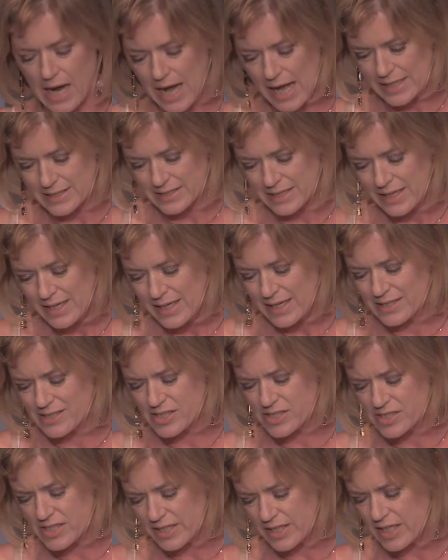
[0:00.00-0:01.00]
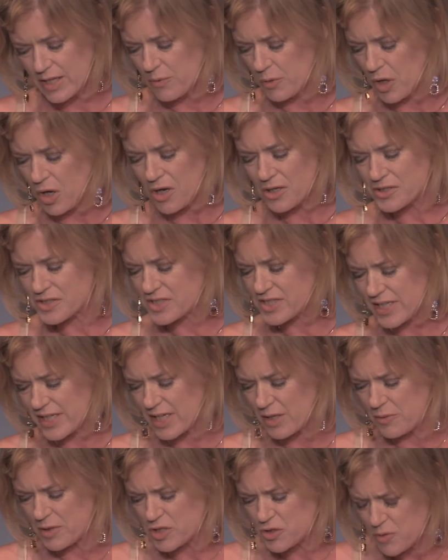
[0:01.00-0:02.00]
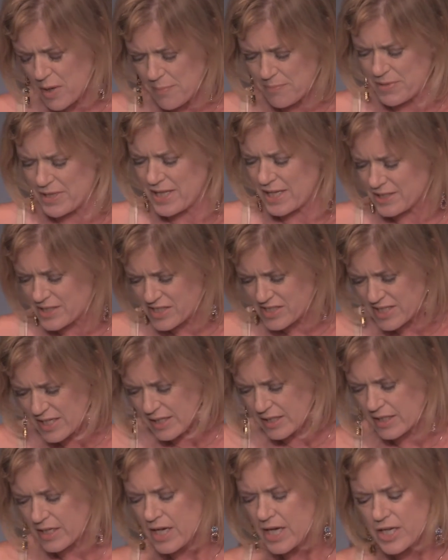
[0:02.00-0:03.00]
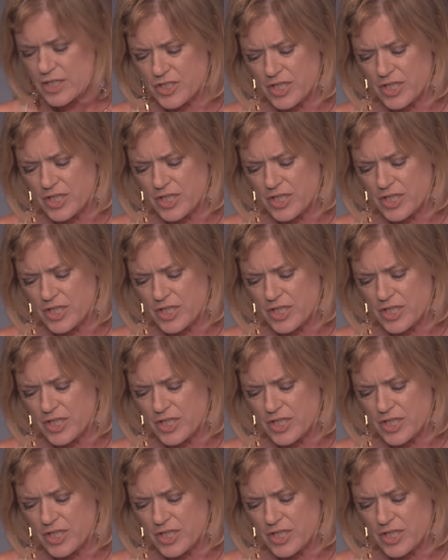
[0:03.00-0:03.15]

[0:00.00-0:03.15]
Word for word: hot and sticky. We're all sticky. We drip and then stick.